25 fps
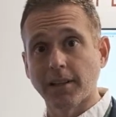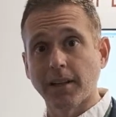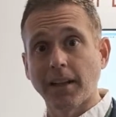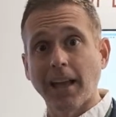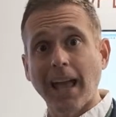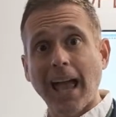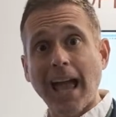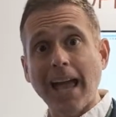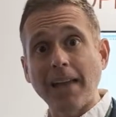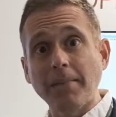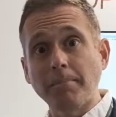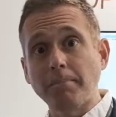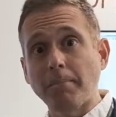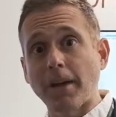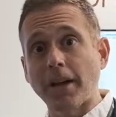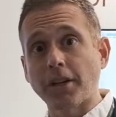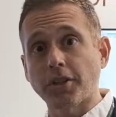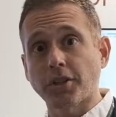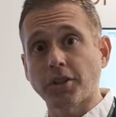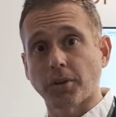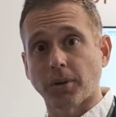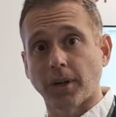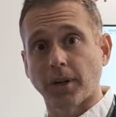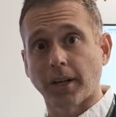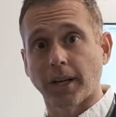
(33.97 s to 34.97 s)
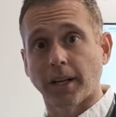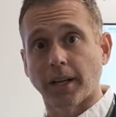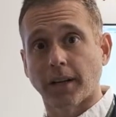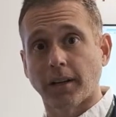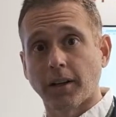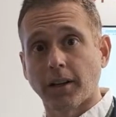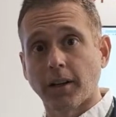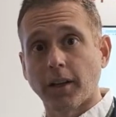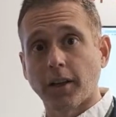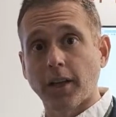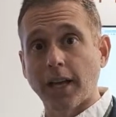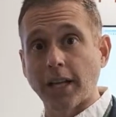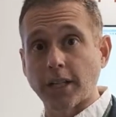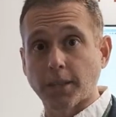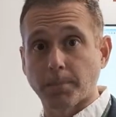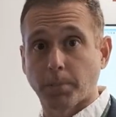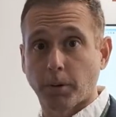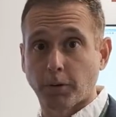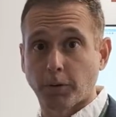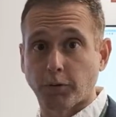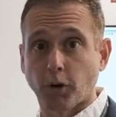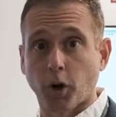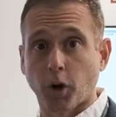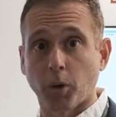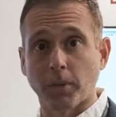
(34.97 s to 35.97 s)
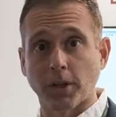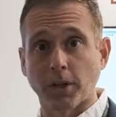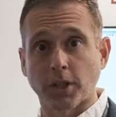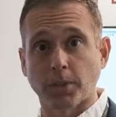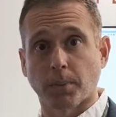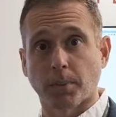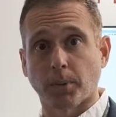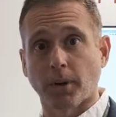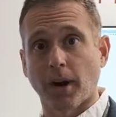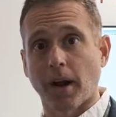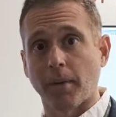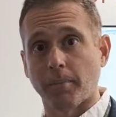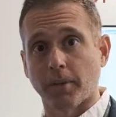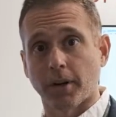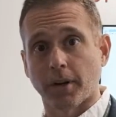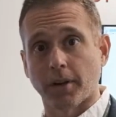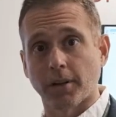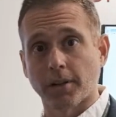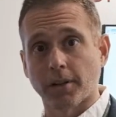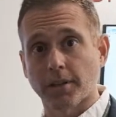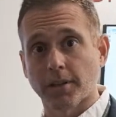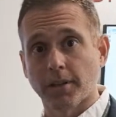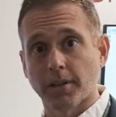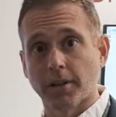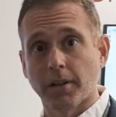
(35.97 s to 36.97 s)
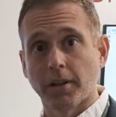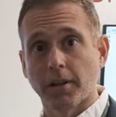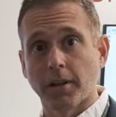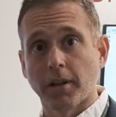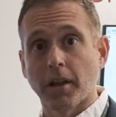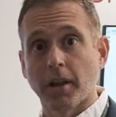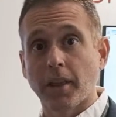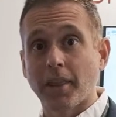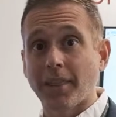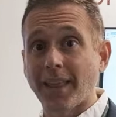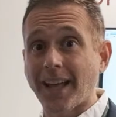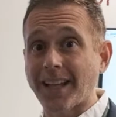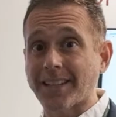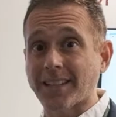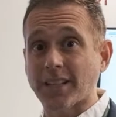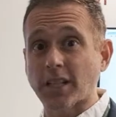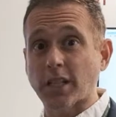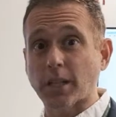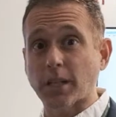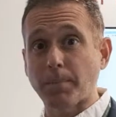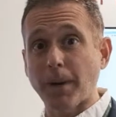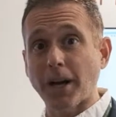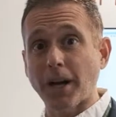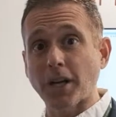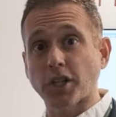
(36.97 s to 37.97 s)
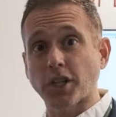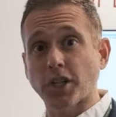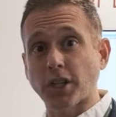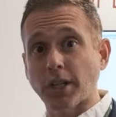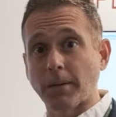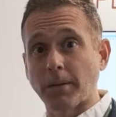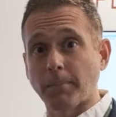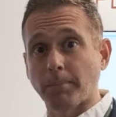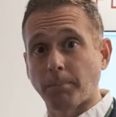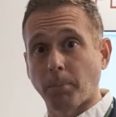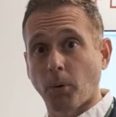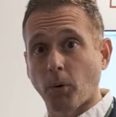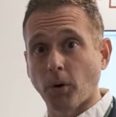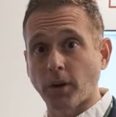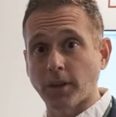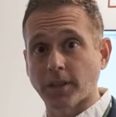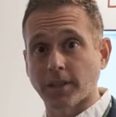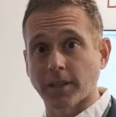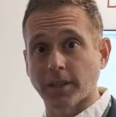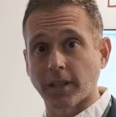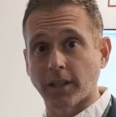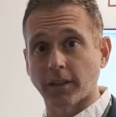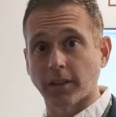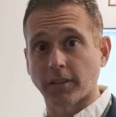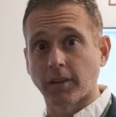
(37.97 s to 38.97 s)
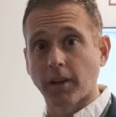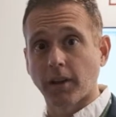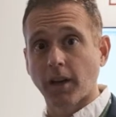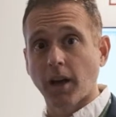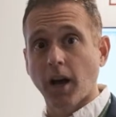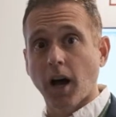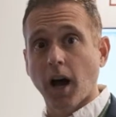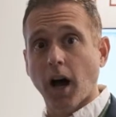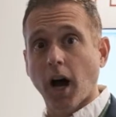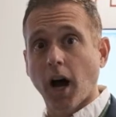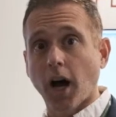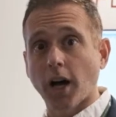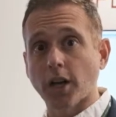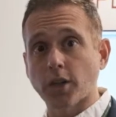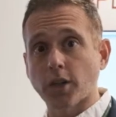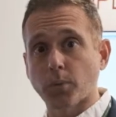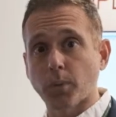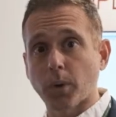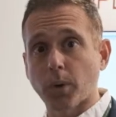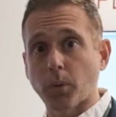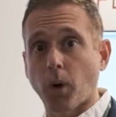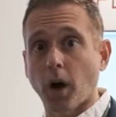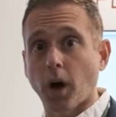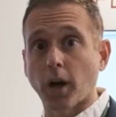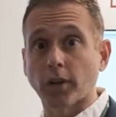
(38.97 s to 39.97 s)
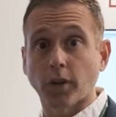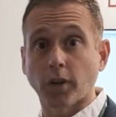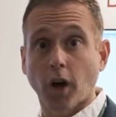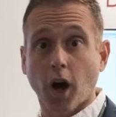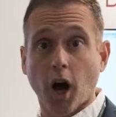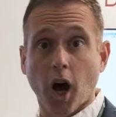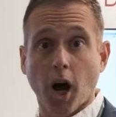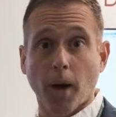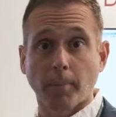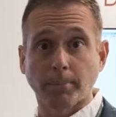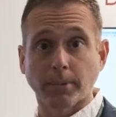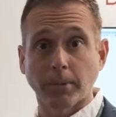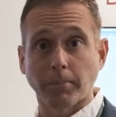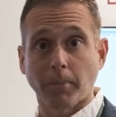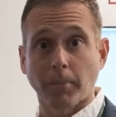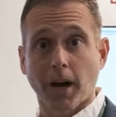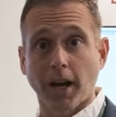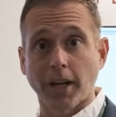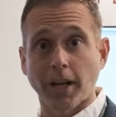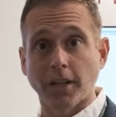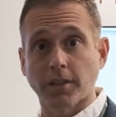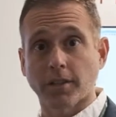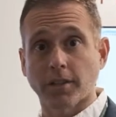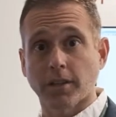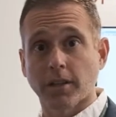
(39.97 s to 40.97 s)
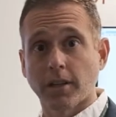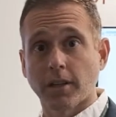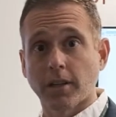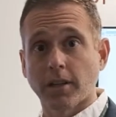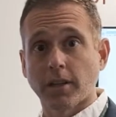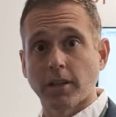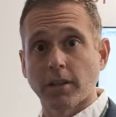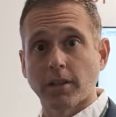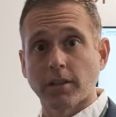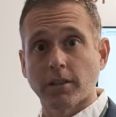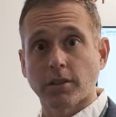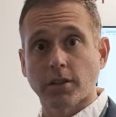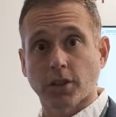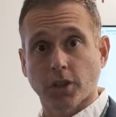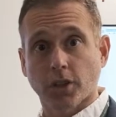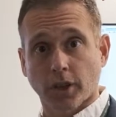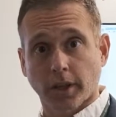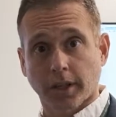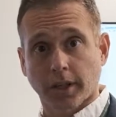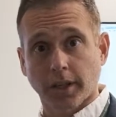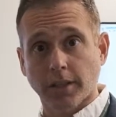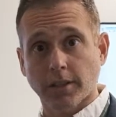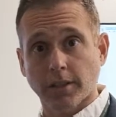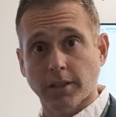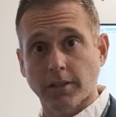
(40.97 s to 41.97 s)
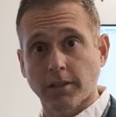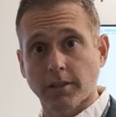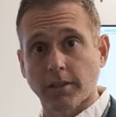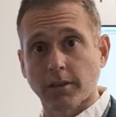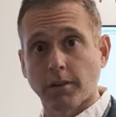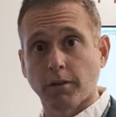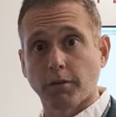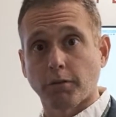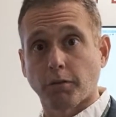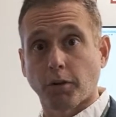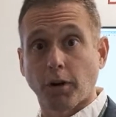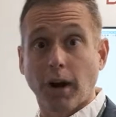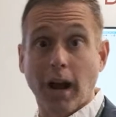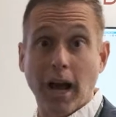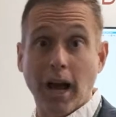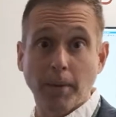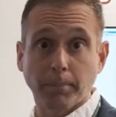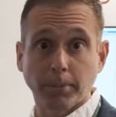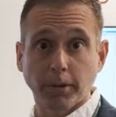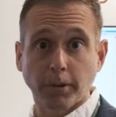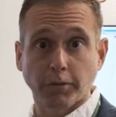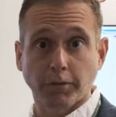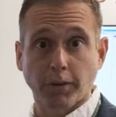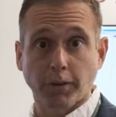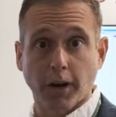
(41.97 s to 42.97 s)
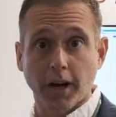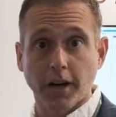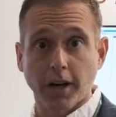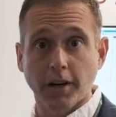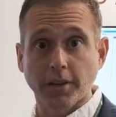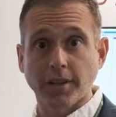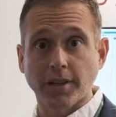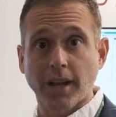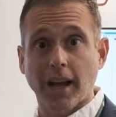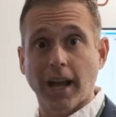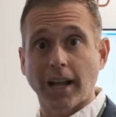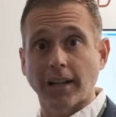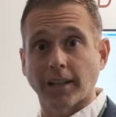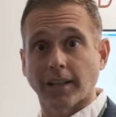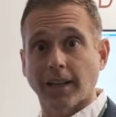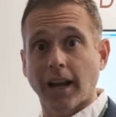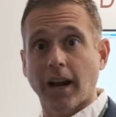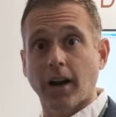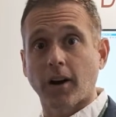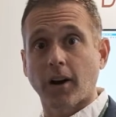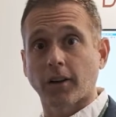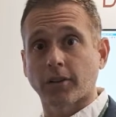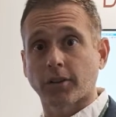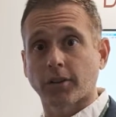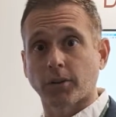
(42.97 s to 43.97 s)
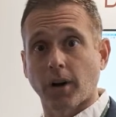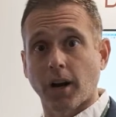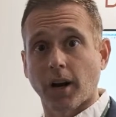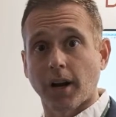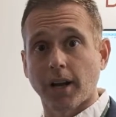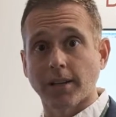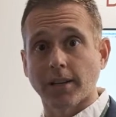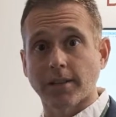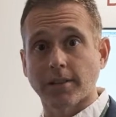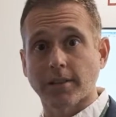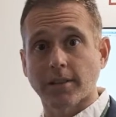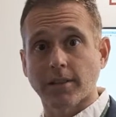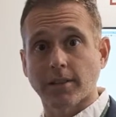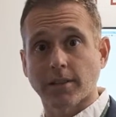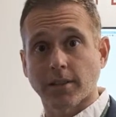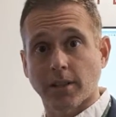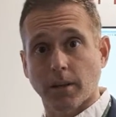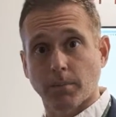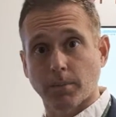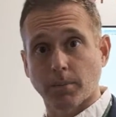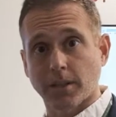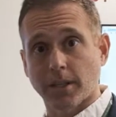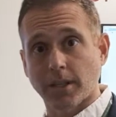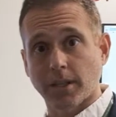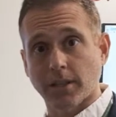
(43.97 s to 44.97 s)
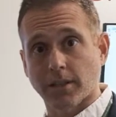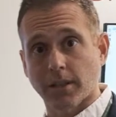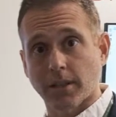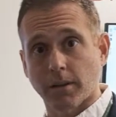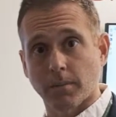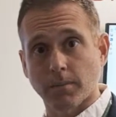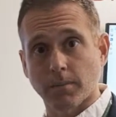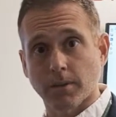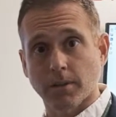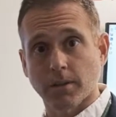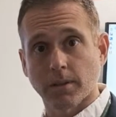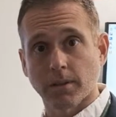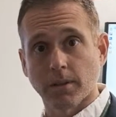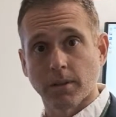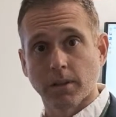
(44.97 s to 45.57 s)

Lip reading: and measuring its performance parameters. That's especially important as we want to optimize circuits for amplifiers and characterize subsystems.